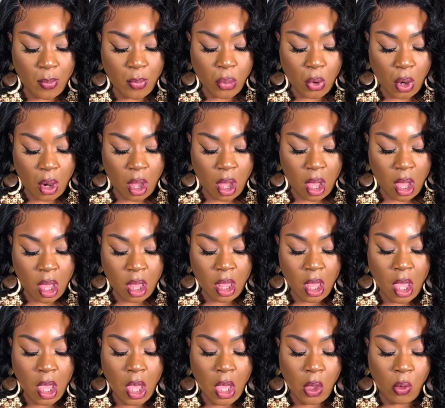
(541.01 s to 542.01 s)
Bra
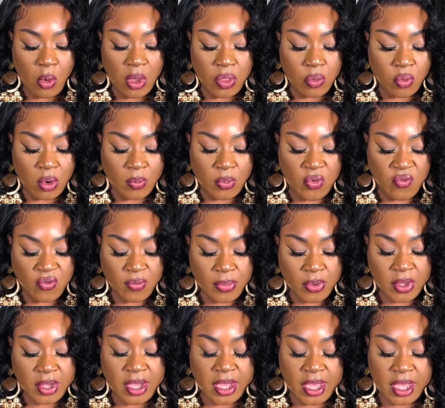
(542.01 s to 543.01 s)
with removable
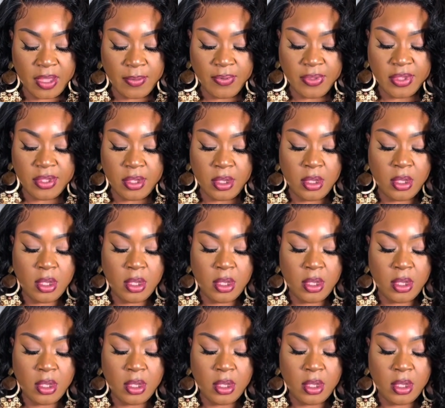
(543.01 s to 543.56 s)
cups.